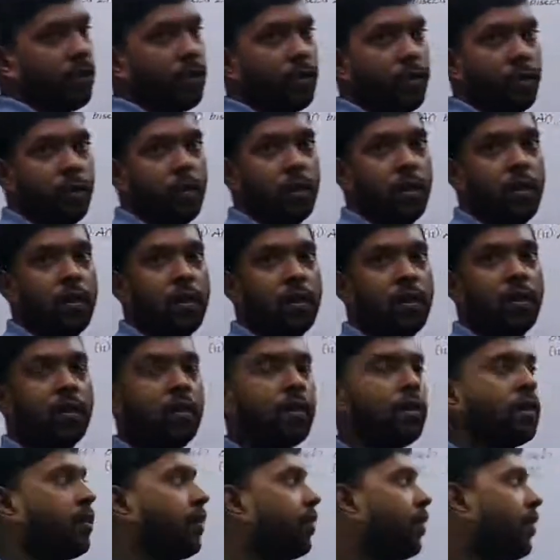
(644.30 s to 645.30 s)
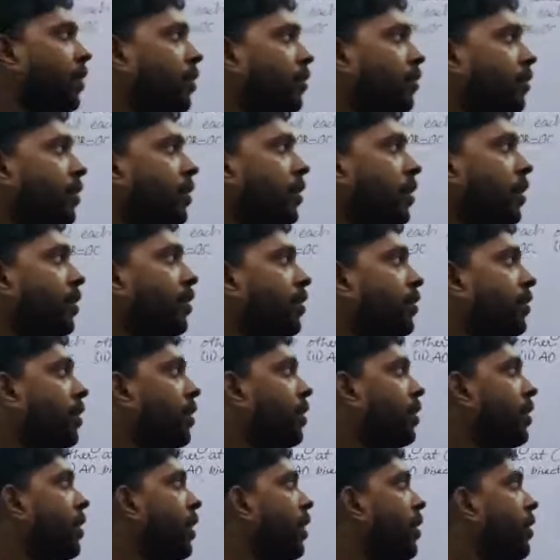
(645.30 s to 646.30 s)
then we can say that
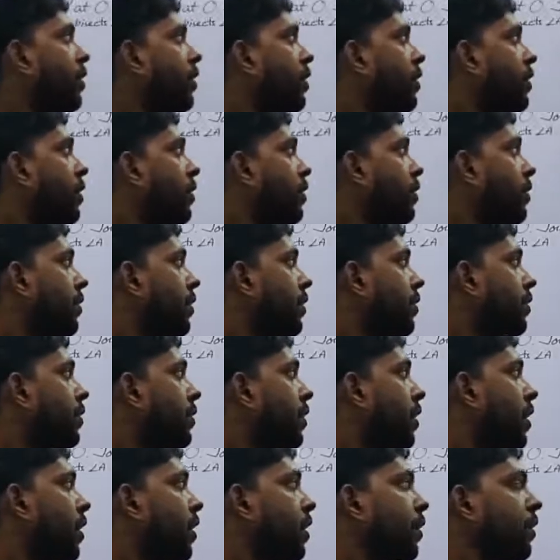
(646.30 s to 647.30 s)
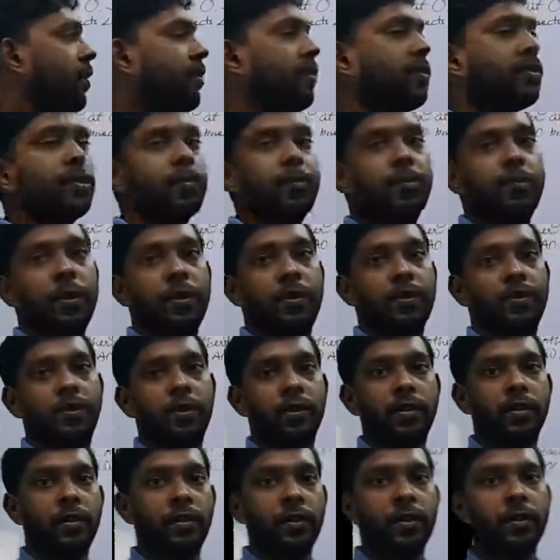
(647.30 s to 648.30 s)
this line is bisecting
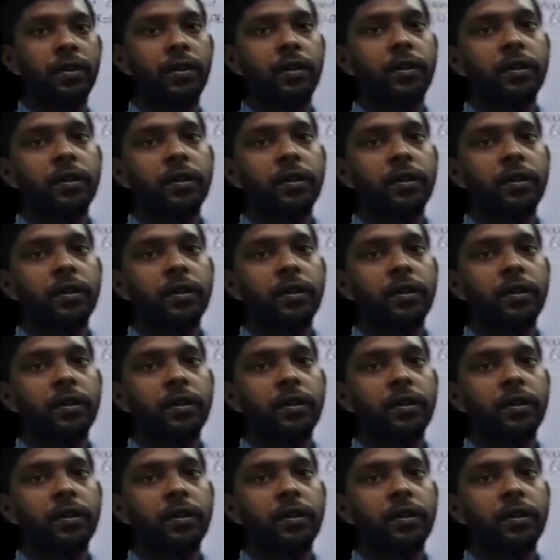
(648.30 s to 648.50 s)
the